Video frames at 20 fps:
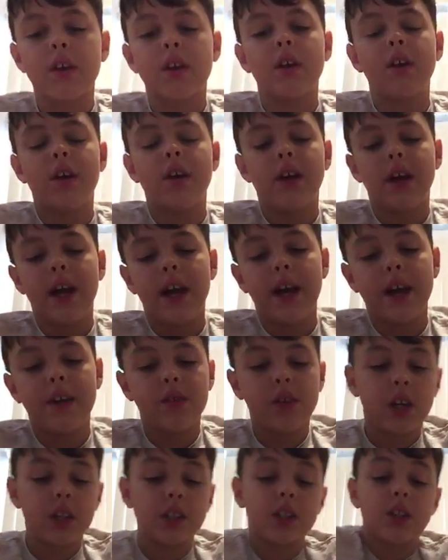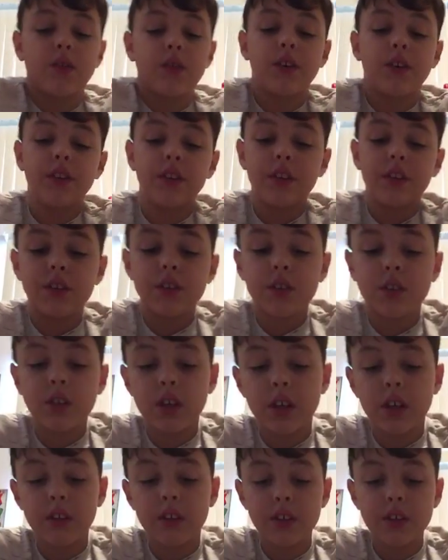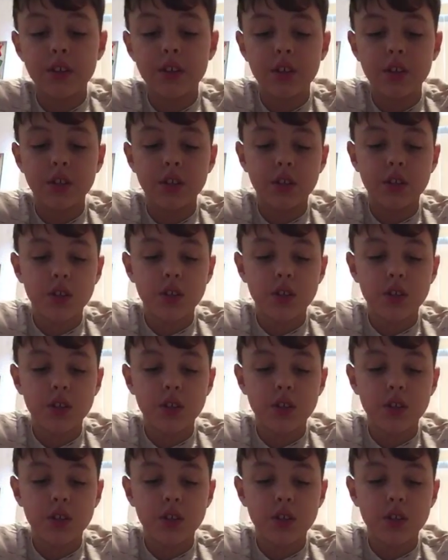I have caught stuff on this. And this is